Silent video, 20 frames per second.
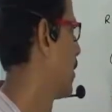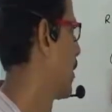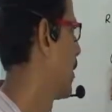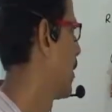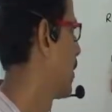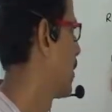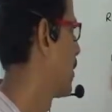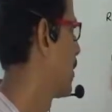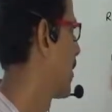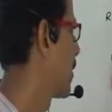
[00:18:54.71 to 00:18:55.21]

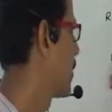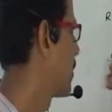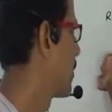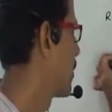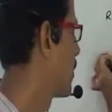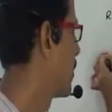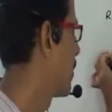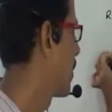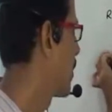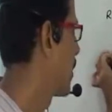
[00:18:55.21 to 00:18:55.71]
and that
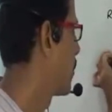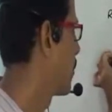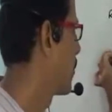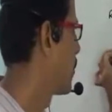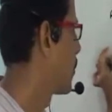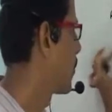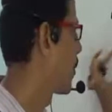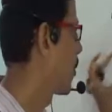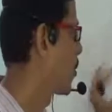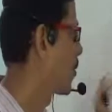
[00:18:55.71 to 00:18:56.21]
c can
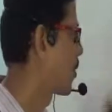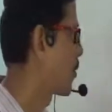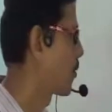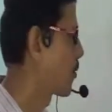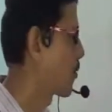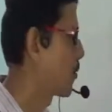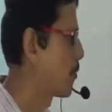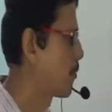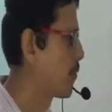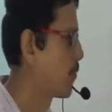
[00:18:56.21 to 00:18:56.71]
be brought
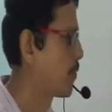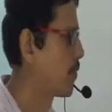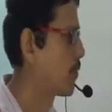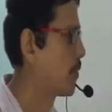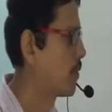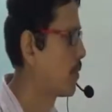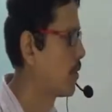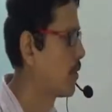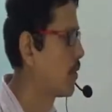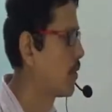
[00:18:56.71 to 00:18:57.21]
out of